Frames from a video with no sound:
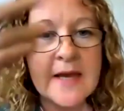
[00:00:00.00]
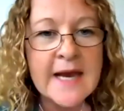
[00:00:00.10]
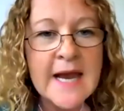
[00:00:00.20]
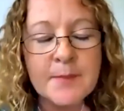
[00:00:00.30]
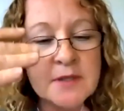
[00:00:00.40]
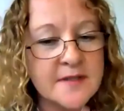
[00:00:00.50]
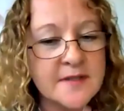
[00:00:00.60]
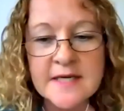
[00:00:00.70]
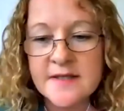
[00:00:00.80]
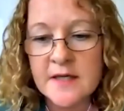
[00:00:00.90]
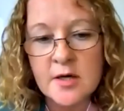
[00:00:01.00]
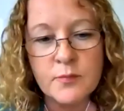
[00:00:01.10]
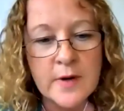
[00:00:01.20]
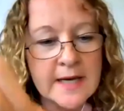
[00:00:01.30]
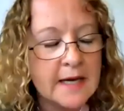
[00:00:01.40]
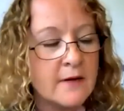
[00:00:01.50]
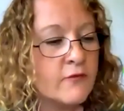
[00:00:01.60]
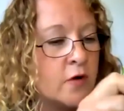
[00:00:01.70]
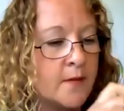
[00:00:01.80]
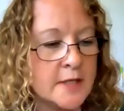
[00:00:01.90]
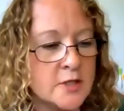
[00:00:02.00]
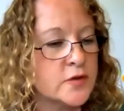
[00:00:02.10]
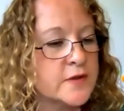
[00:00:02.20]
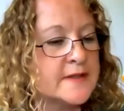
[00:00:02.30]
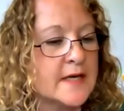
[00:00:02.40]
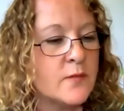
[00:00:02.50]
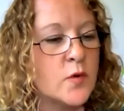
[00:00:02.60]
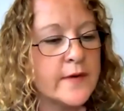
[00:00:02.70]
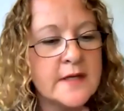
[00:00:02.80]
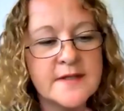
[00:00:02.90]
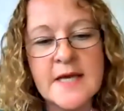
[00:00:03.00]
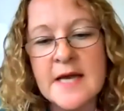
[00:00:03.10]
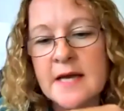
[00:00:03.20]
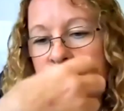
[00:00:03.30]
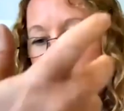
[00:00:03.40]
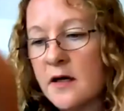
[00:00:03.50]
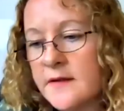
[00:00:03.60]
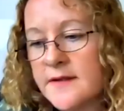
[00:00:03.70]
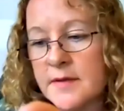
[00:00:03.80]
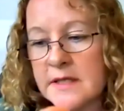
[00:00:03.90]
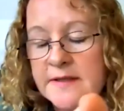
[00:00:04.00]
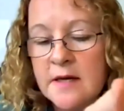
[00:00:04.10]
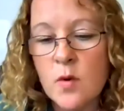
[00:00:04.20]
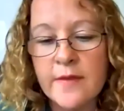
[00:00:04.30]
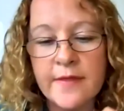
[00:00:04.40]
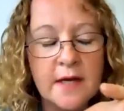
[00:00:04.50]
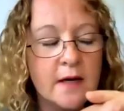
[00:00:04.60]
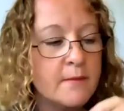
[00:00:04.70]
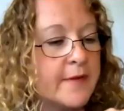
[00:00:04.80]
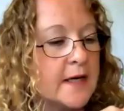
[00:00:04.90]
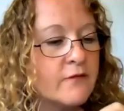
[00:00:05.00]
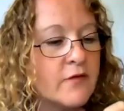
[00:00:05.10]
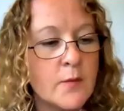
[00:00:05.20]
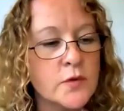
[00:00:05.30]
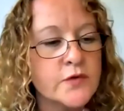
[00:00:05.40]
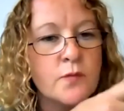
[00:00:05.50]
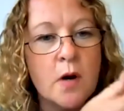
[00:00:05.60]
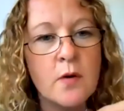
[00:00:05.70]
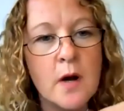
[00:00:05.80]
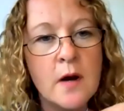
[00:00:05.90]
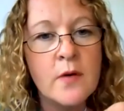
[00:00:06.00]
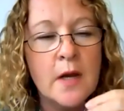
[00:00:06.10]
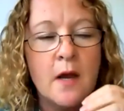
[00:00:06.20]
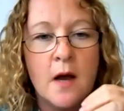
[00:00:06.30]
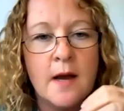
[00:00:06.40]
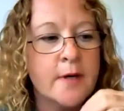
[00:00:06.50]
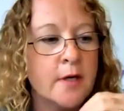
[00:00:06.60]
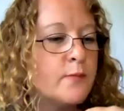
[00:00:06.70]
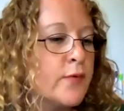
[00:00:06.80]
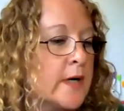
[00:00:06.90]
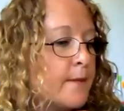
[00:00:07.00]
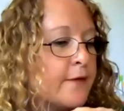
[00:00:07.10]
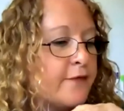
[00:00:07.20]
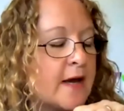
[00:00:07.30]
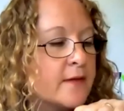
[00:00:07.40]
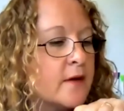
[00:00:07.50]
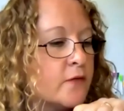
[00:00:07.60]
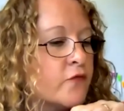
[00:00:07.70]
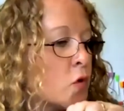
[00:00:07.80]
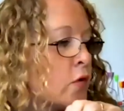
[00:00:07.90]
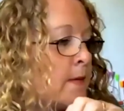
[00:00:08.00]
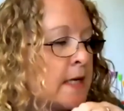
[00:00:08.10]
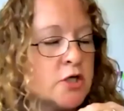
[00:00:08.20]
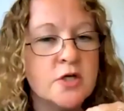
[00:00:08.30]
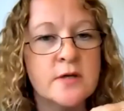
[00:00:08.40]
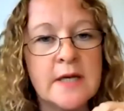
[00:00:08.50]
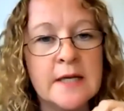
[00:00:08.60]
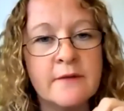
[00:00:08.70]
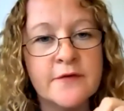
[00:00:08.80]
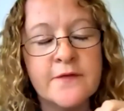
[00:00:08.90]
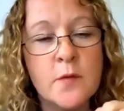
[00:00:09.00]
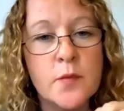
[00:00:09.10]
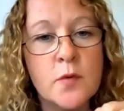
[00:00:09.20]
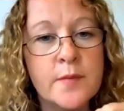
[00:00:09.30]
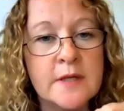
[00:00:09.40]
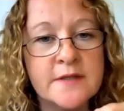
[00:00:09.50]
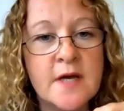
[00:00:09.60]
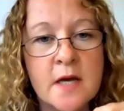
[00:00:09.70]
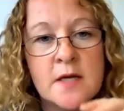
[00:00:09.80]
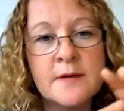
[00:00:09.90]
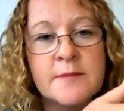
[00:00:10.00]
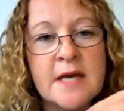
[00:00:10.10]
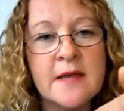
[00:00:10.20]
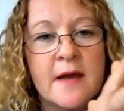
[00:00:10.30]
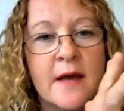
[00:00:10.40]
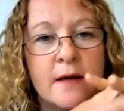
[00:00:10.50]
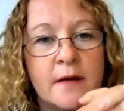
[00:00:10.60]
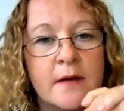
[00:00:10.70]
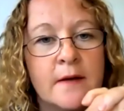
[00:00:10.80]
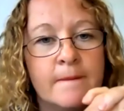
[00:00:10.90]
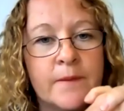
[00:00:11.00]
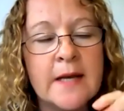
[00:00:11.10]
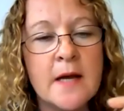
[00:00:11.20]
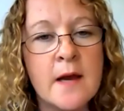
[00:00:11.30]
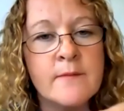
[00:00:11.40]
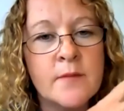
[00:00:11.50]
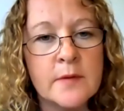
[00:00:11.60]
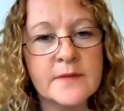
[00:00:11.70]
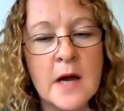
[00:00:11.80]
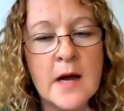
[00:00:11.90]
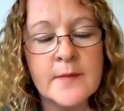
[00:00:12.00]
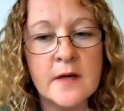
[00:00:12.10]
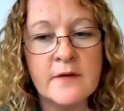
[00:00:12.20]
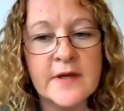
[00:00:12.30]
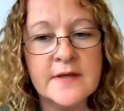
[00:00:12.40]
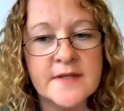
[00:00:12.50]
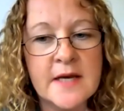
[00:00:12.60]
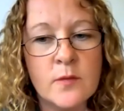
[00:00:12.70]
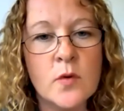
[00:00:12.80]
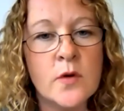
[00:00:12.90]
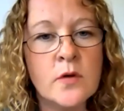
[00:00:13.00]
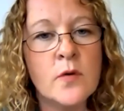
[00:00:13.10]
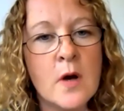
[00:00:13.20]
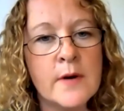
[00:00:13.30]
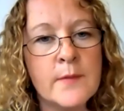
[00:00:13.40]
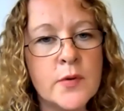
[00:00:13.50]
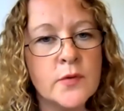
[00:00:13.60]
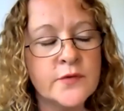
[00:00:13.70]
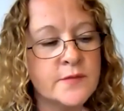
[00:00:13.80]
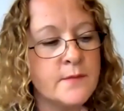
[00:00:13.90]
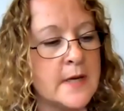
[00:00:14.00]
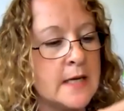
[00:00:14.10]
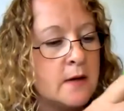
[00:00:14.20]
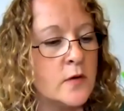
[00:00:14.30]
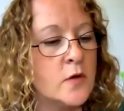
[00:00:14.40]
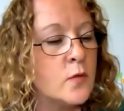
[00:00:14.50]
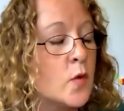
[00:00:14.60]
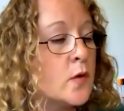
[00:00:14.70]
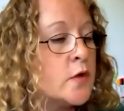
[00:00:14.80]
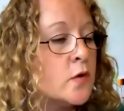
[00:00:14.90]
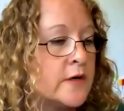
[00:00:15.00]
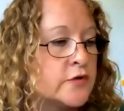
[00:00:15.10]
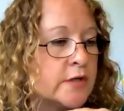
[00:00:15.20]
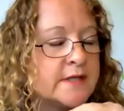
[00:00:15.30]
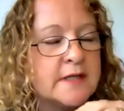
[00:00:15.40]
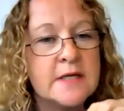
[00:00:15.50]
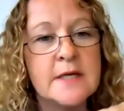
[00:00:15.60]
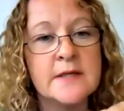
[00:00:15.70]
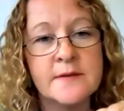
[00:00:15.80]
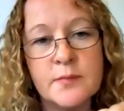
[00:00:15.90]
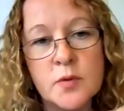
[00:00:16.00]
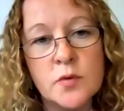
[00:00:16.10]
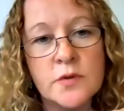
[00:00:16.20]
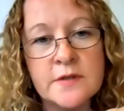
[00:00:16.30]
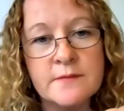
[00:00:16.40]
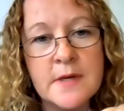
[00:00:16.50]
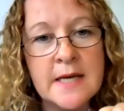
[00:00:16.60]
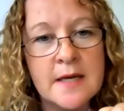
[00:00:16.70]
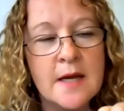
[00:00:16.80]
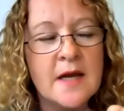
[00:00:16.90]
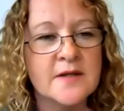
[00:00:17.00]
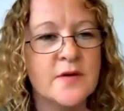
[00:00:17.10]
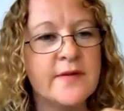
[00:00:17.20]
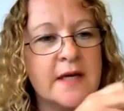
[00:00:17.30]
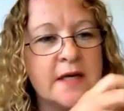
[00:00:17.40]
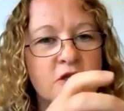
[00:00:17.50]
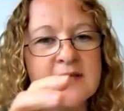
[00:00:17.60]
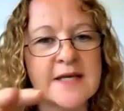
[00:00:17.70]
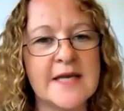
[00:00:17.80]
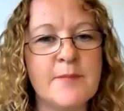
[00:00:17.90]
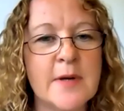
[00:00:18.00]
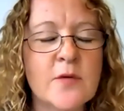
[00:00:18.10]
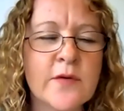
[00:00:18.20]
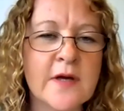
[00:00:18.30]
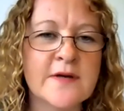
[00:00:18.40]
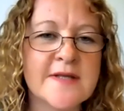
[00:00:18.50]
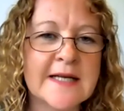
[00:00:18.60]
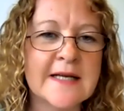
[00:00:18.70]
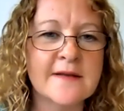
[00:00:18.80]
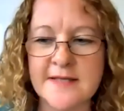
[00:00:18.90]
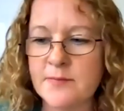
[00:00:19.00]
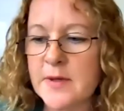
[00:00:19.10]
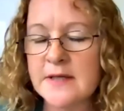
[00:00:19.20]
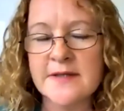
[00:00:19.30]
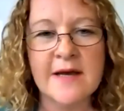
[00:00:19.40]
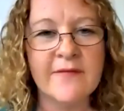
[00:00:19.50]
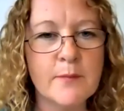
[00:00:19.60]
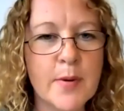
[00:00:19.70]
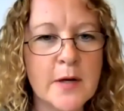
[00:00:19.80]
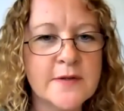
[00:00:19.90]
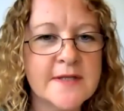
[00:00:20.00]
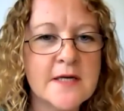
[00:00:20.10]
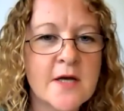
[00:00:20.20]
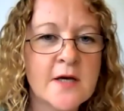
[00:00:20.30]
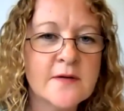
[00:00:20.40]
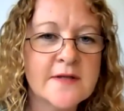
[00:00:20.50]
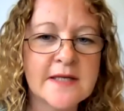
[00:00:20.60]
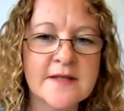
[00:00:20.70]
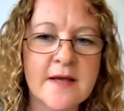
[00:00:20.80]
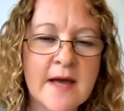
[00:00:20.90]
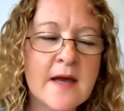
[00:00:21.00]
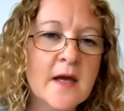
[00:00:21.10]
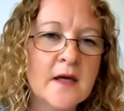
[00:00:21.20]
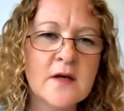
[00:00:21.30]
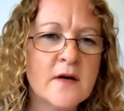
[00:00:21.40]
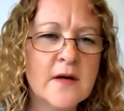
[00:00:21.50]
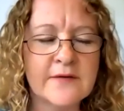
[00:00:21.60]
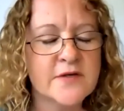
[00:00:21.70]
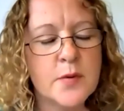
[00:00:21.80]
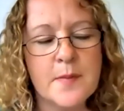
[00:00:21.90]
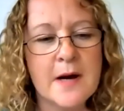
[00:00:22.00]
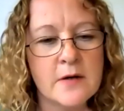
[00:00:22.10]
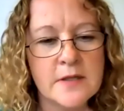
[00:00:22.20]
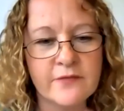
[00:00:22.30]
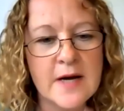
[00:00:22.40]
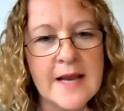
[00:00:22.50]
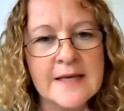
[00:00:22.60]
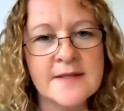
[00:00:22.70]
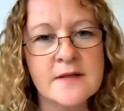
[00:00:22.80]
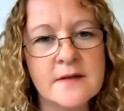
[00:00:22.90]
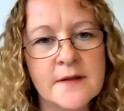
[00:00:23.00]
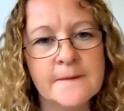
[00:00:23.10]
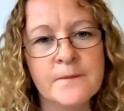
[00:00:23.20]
They happen to say something in a breakout room. I jotted down what they said. I heard somebody say one thing and I'm thinking, right, well, tomorrow I'm going to bring up the fact that Rory mentioned that he loves football because I heard him say that. And I'm kind of then saying, well, you are important to me. What you're interested in is important to me. So I think just keeping all those little snippets, having post-it notes, things like that. You don't have to prepare a different lesson.